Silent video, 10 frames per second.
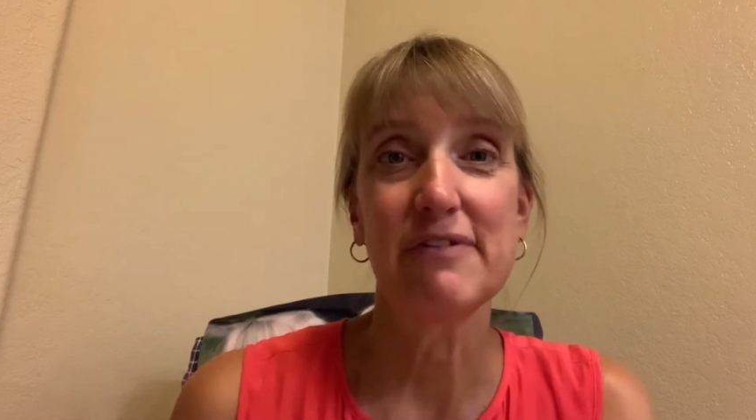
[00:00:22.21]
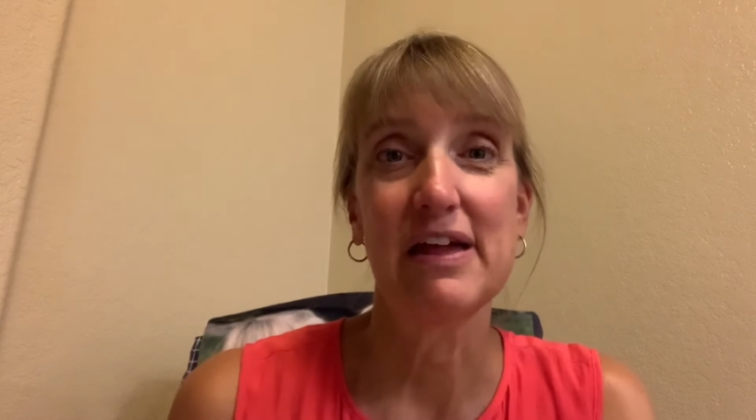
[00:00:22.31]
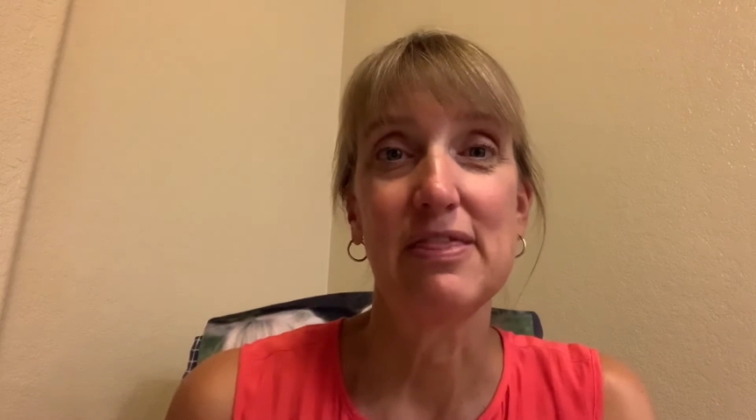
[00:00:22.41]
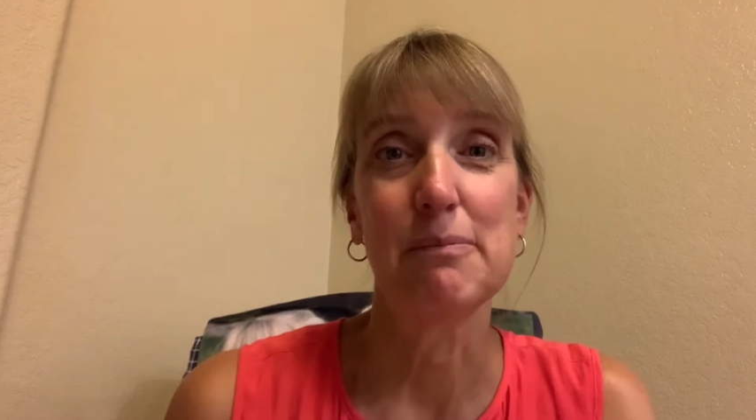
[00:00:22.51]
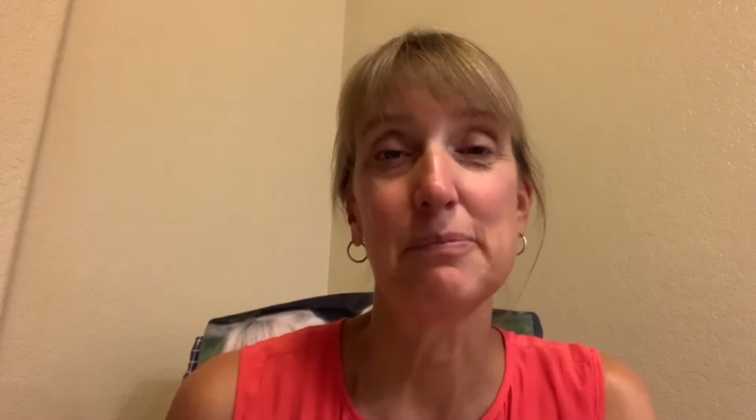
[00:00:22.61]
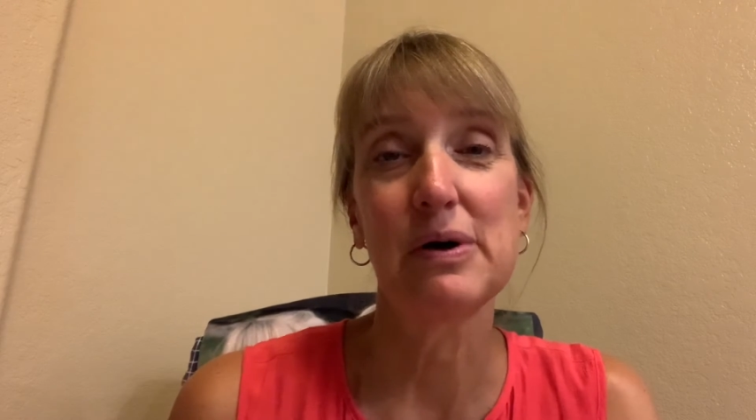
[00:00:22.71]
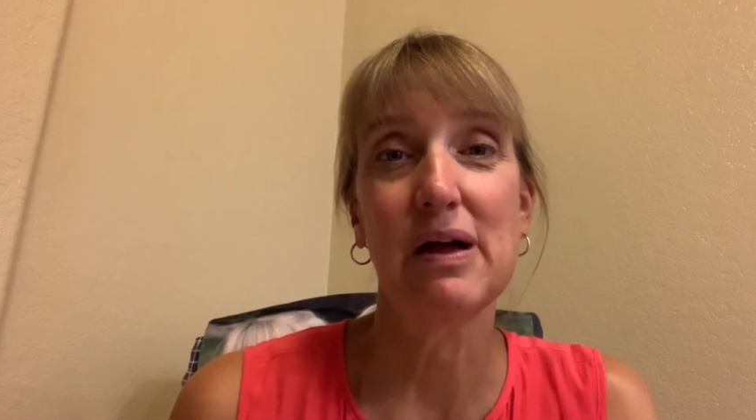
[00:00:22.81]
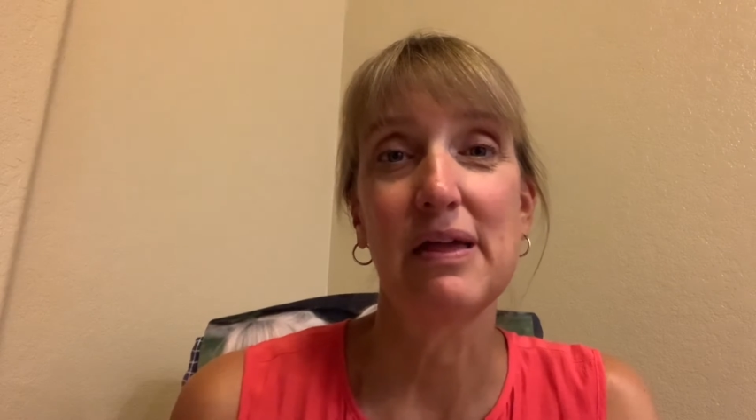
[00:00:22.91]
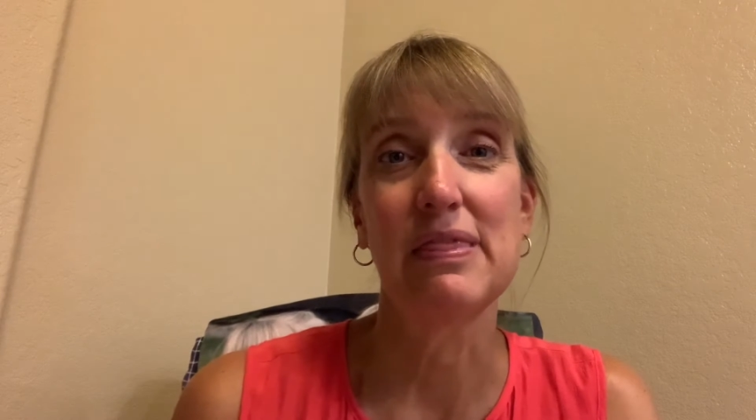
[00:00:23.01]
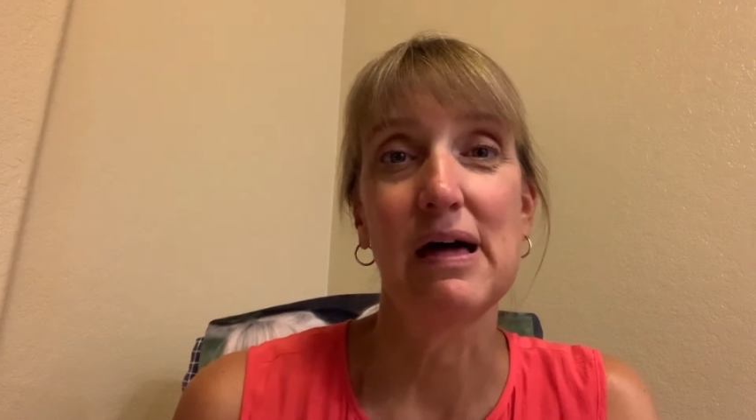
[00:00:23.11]
in the book,
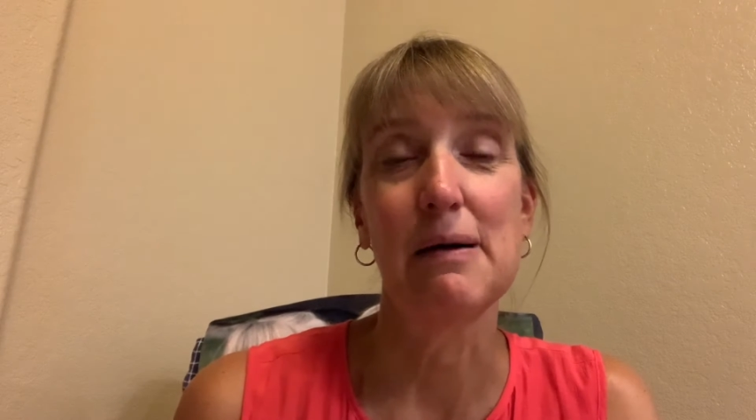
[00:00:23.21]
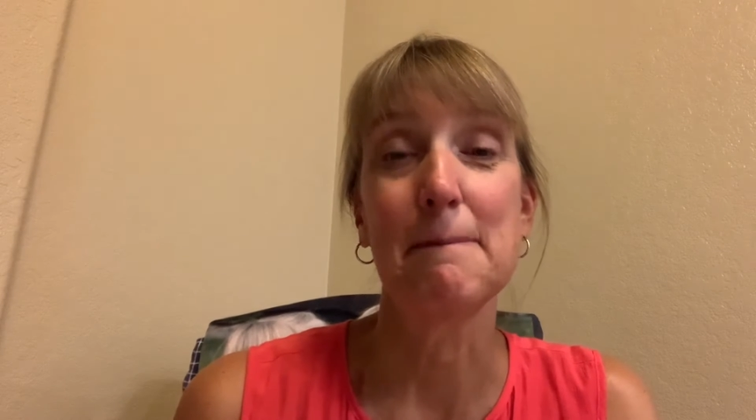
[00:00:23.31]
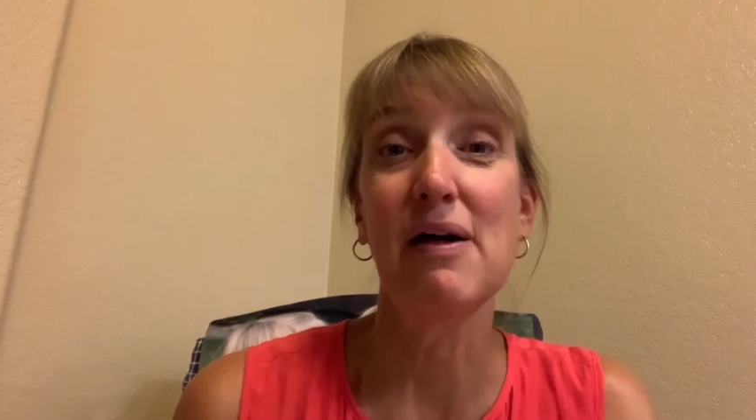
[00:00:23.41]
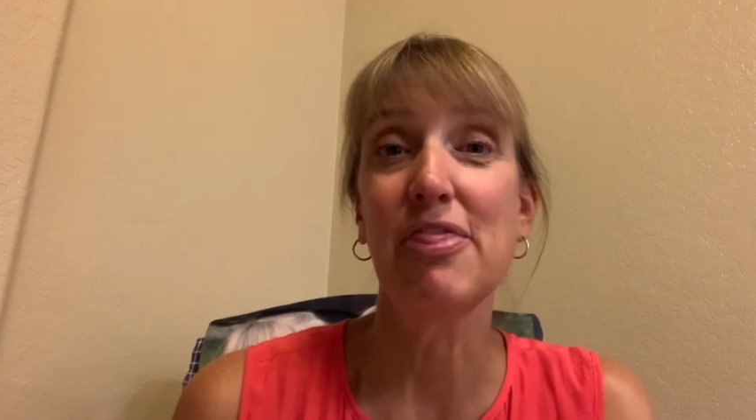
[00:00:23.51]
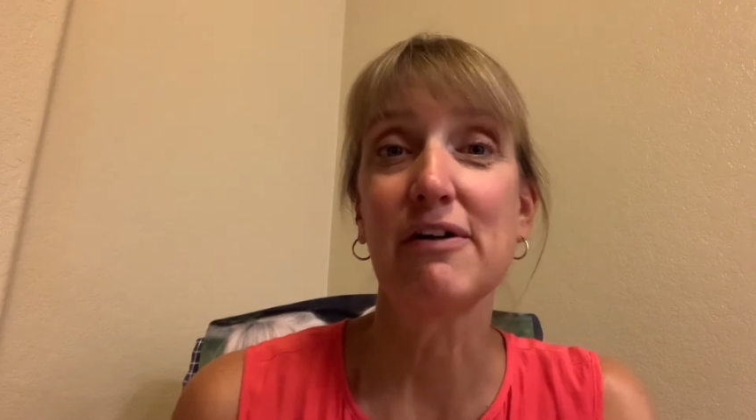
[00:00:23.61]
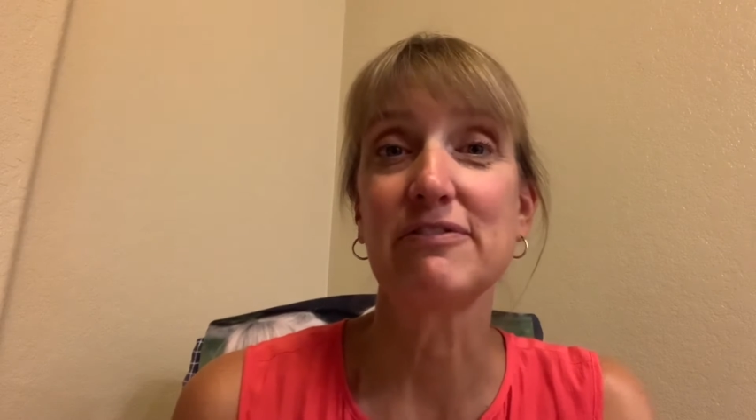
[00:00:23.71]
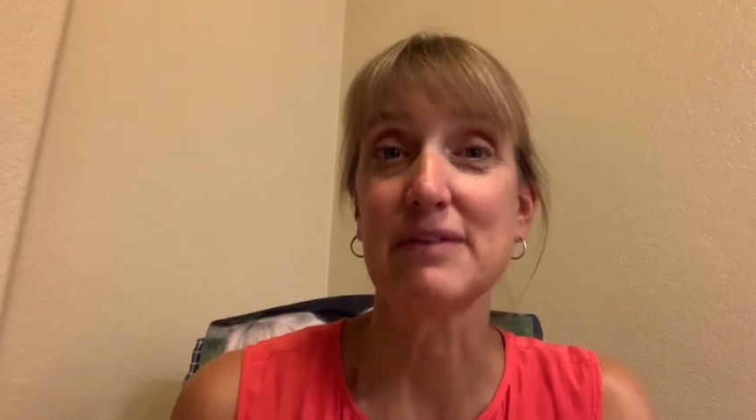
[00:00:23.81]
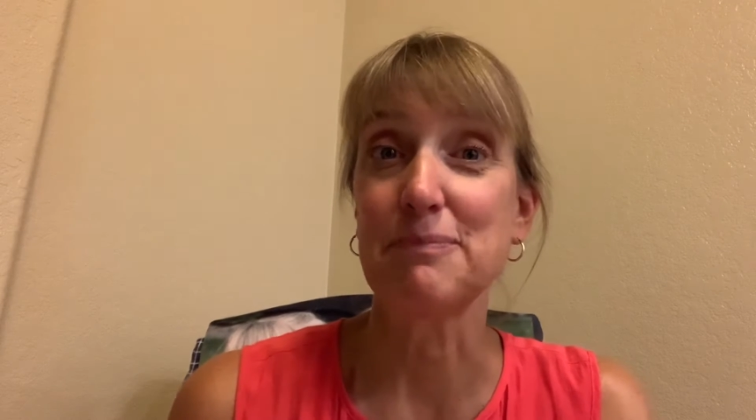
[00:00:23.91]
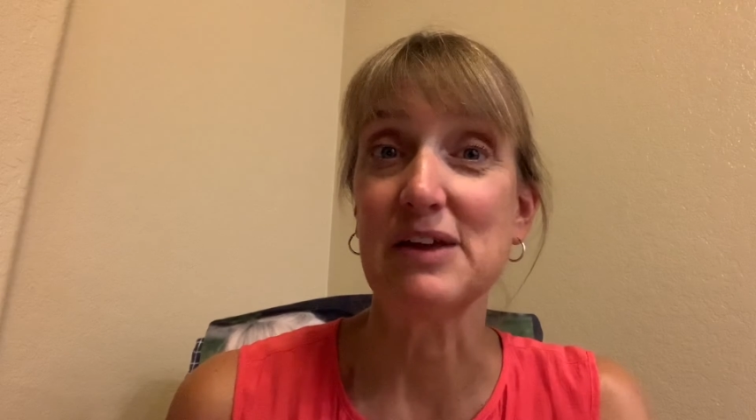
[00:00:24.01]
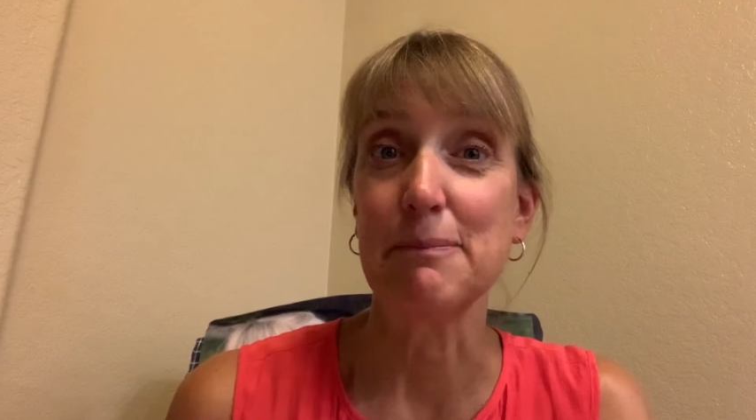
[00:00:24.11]
in the month of
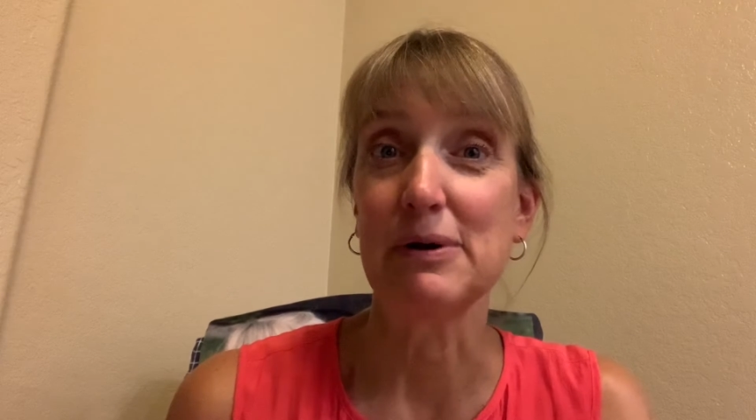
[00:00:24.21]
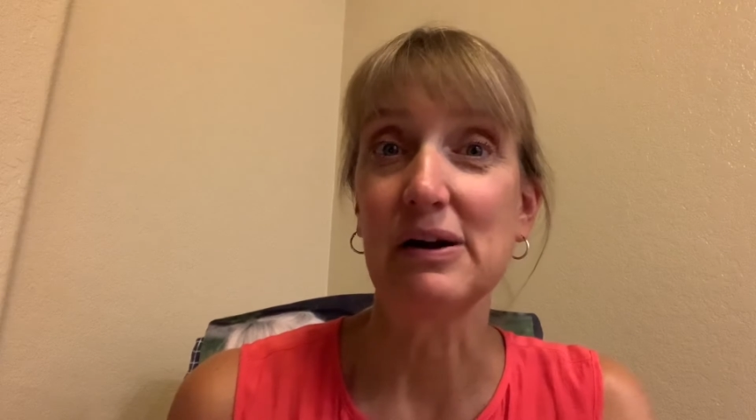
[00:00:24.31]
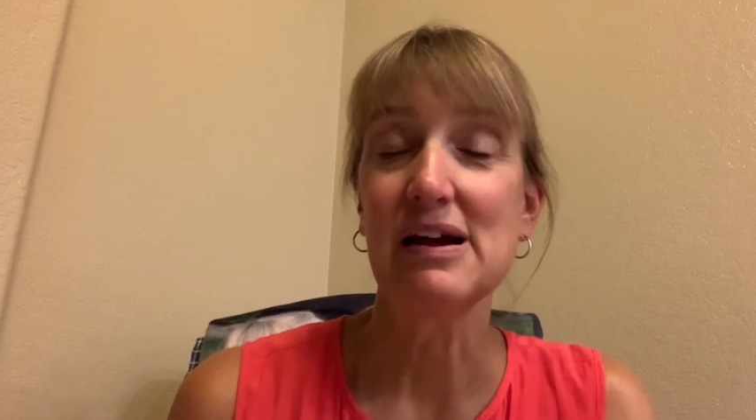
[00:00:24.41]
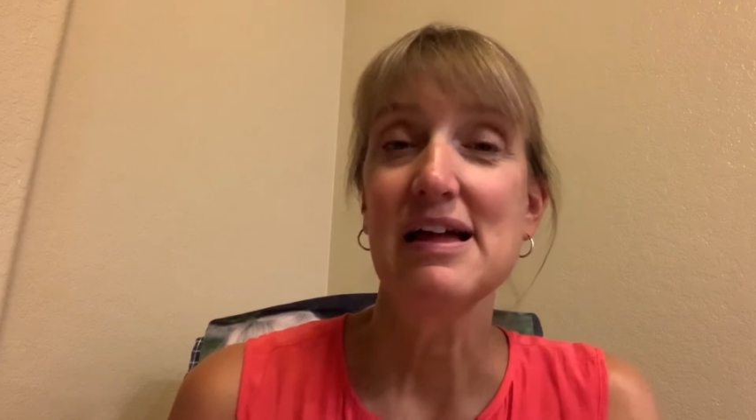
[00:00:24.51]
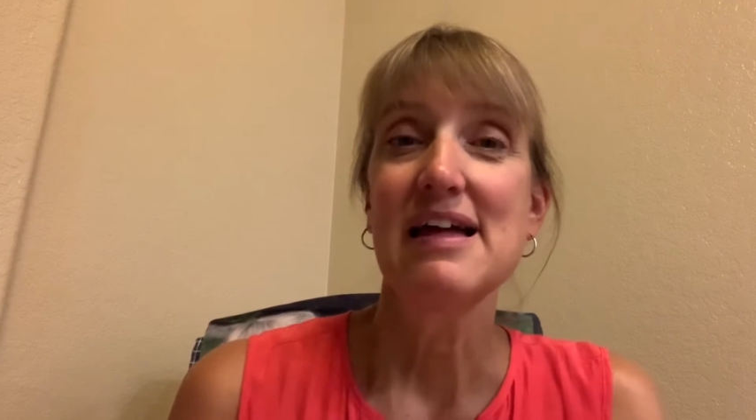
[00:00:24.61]
September,